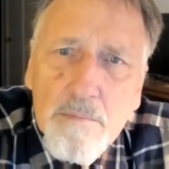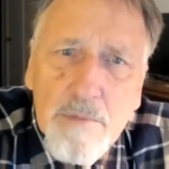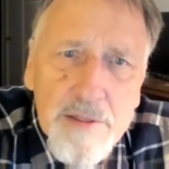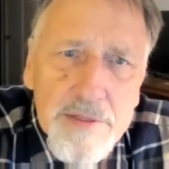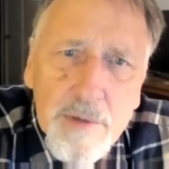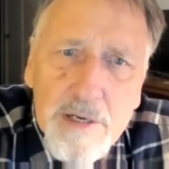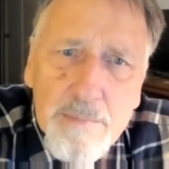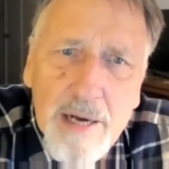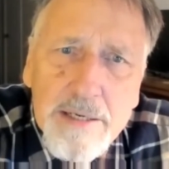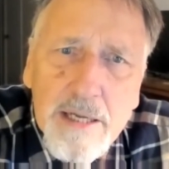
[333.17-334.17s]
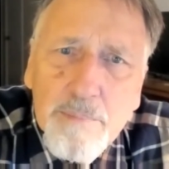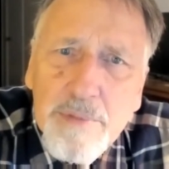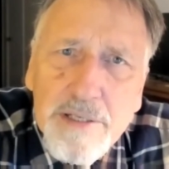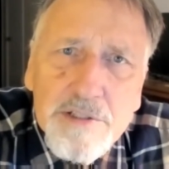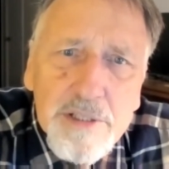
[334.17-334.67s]
My theory might not
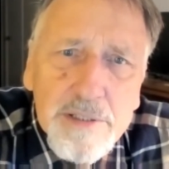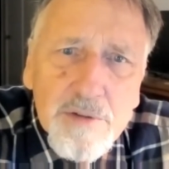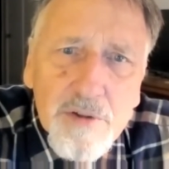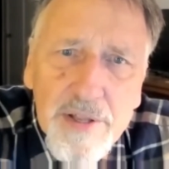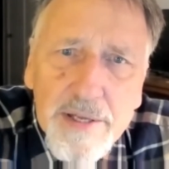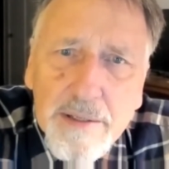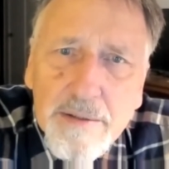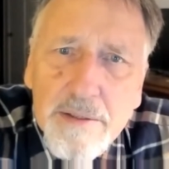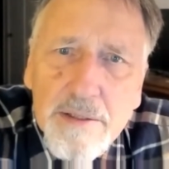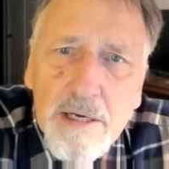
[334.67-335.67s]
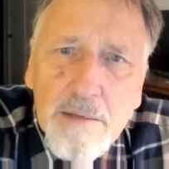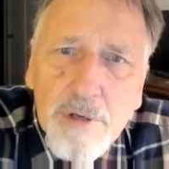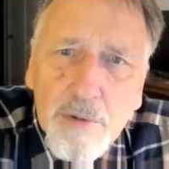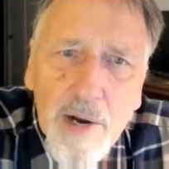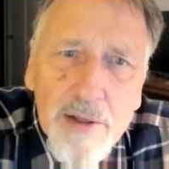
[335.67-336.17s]
be a single thing,
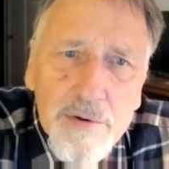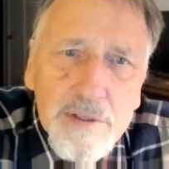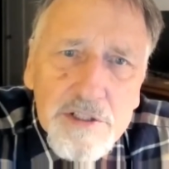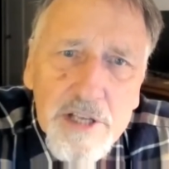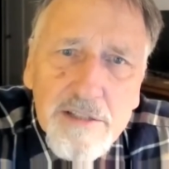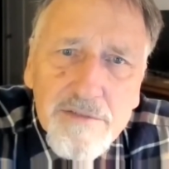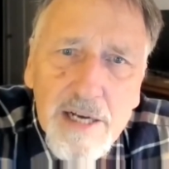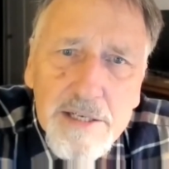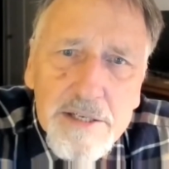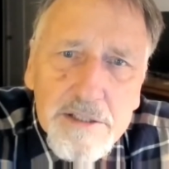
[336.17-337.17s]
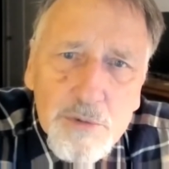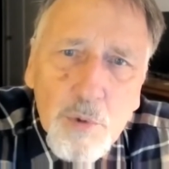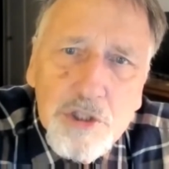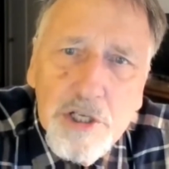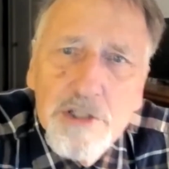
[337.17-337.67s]
but rather a set of ideas
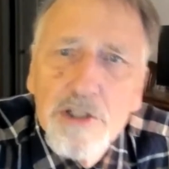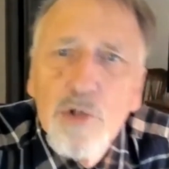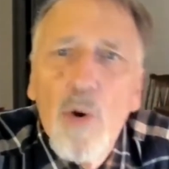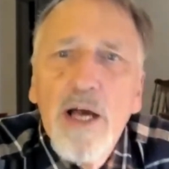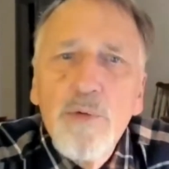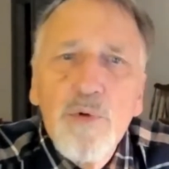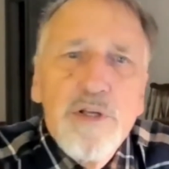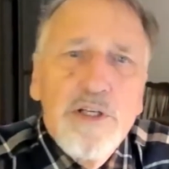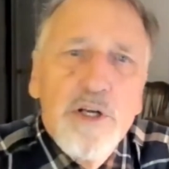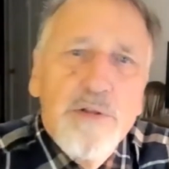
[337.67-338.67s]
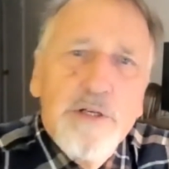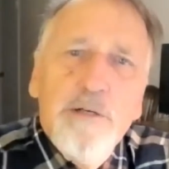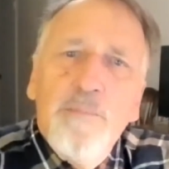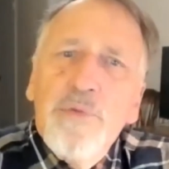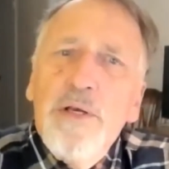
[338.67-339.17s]
which intertwine with each other